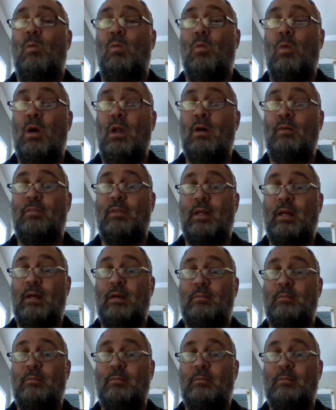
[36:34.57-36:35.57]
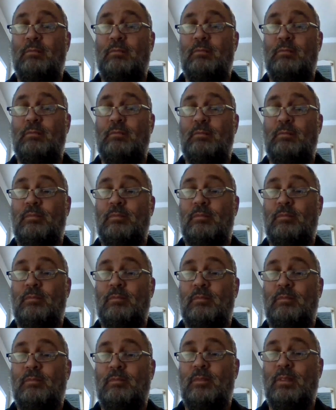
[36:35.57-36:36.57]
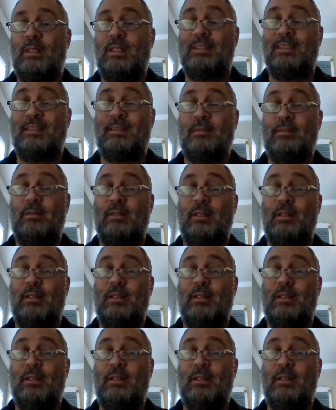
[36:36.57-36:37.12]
One of them is